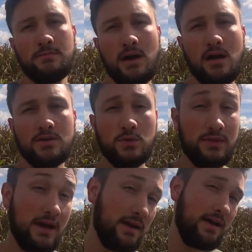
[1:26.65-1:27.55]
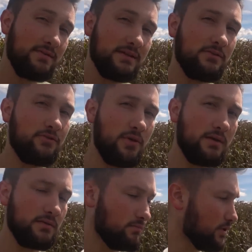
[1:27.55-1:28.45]
miles without having the
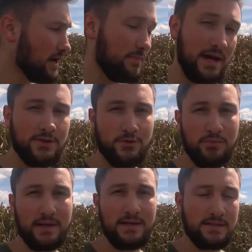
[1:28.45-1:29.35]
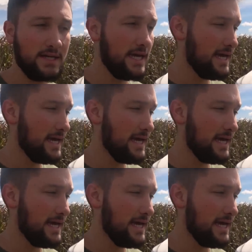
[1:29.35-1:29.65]
front brake pads replaced.